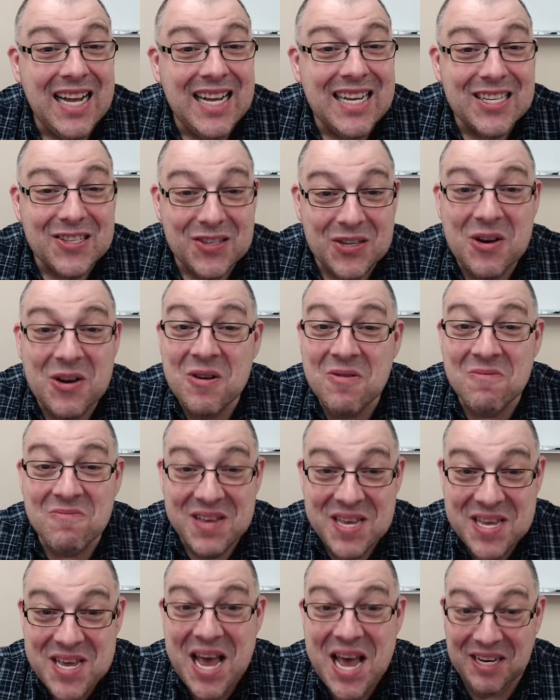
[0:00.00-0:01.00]
So
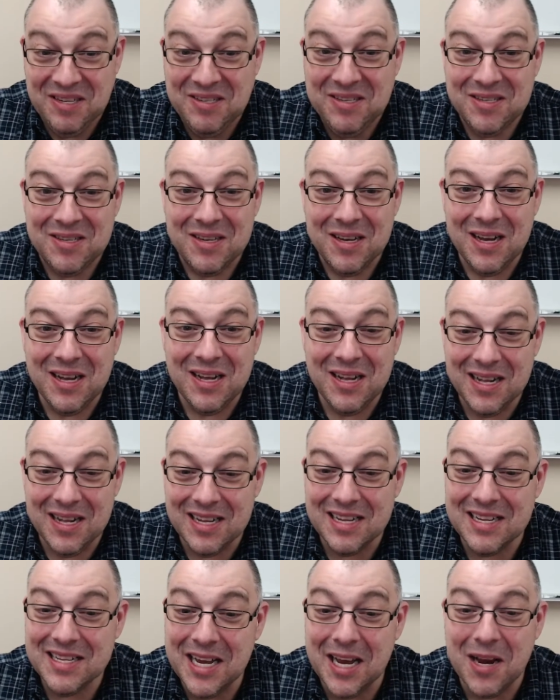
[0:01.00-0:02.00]
yes,
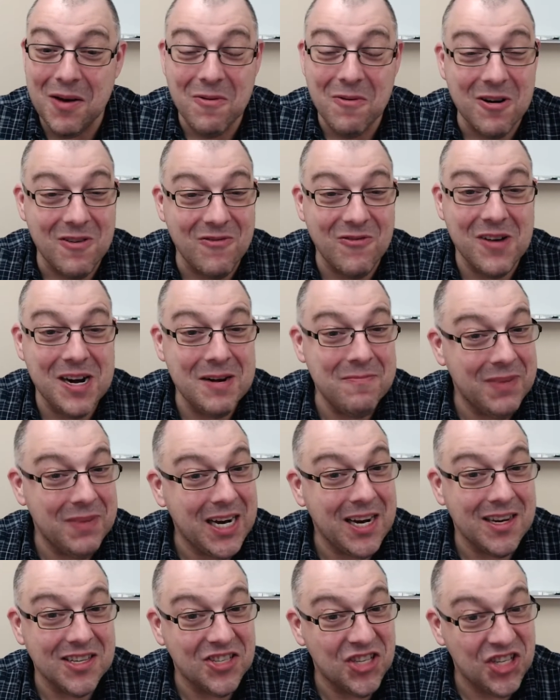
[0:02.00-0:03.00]
they were afraid
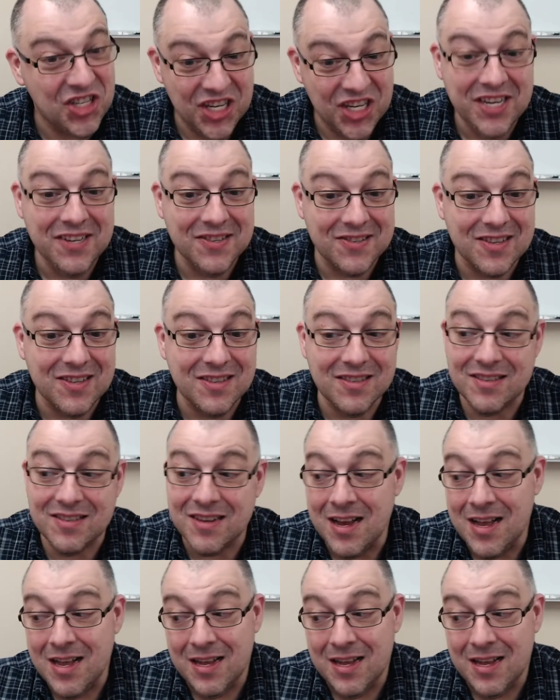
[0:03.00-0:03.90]
because Jesus,